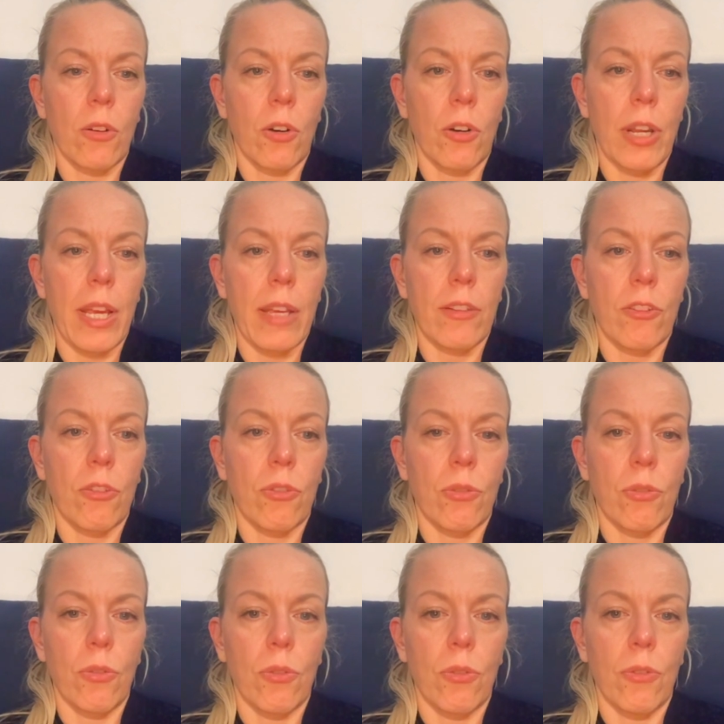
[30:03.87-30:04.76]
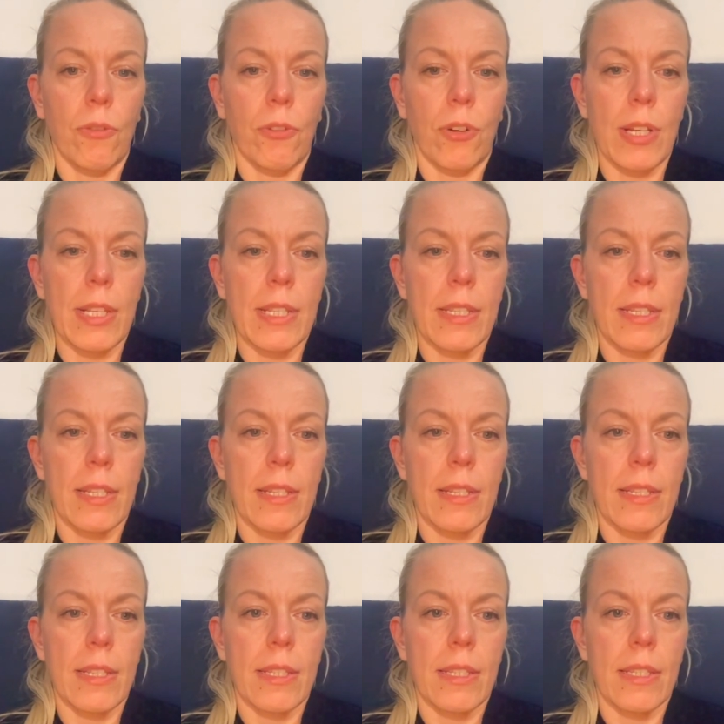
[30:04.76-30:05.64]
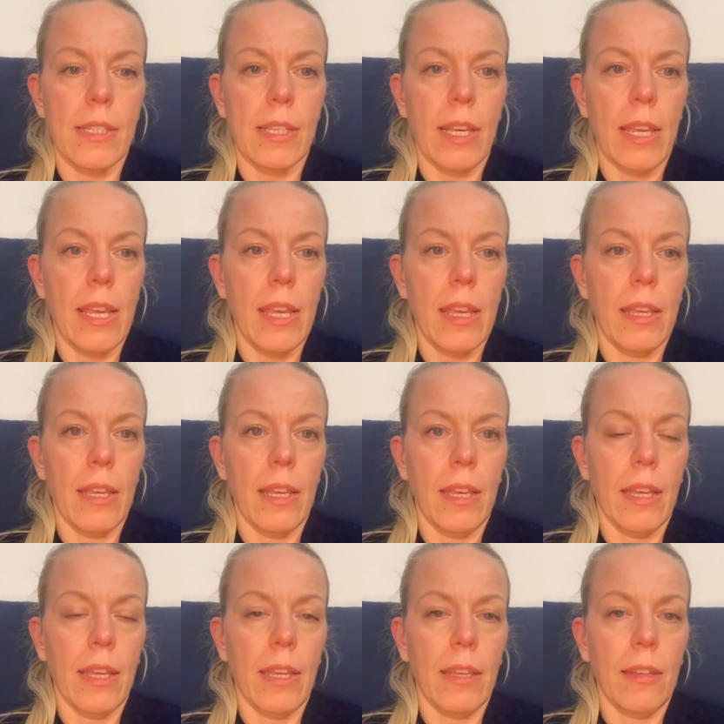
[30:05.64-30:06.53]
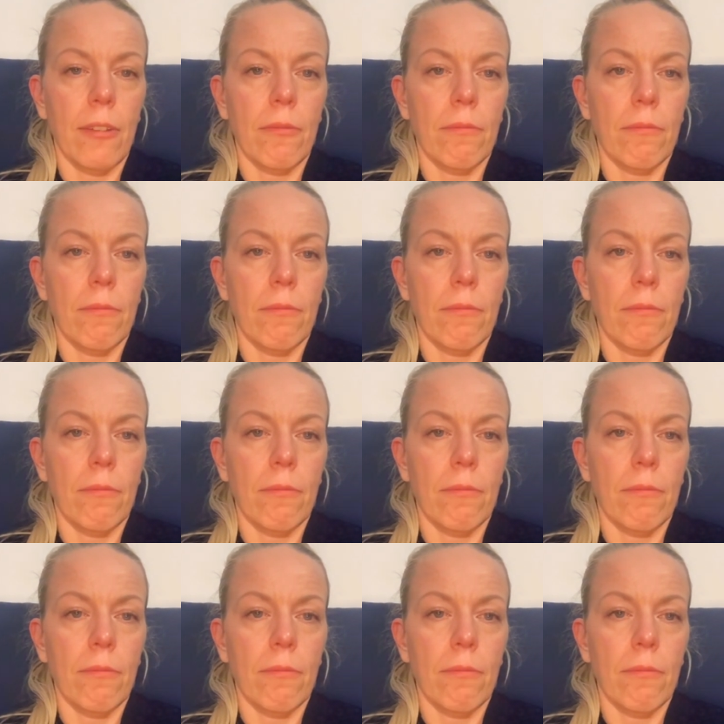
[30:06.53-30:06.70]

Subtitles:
connect to, for instance, I